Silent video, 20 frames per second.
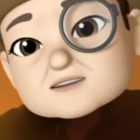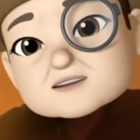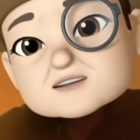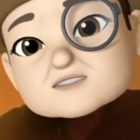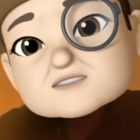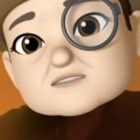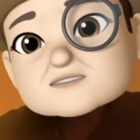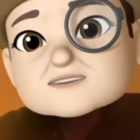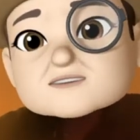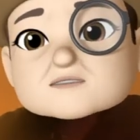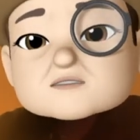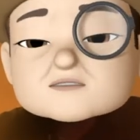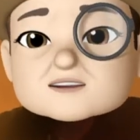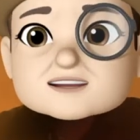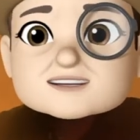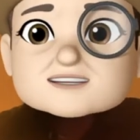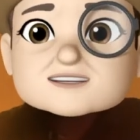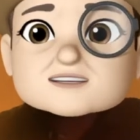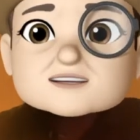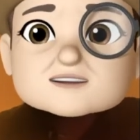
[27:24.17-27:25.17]
So then
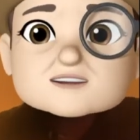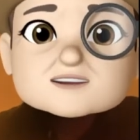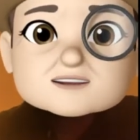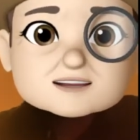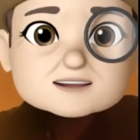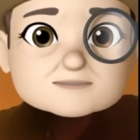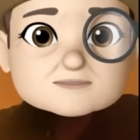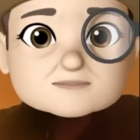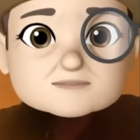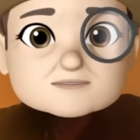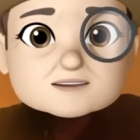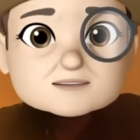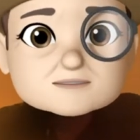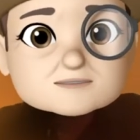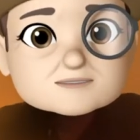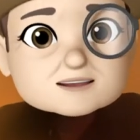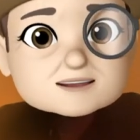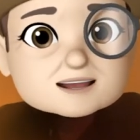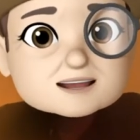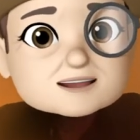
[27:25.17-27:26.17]
what's the argument for
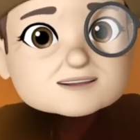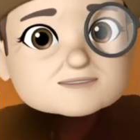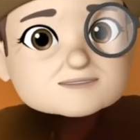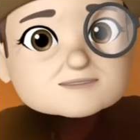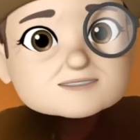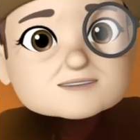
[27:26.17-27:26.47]
Epic Games?